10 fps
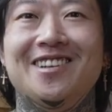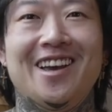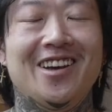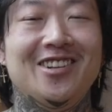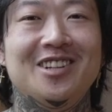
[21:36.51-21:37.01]

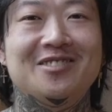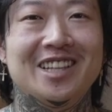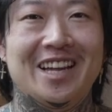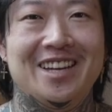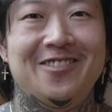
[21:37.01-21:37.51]
hell of a
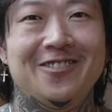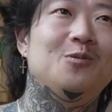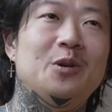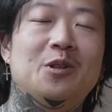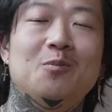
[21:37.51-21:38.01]
life
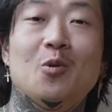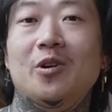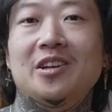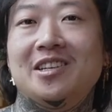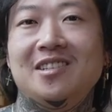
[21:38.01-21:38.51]
with
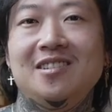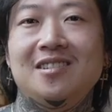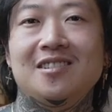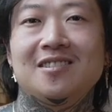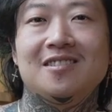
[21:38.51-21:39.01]
more ease.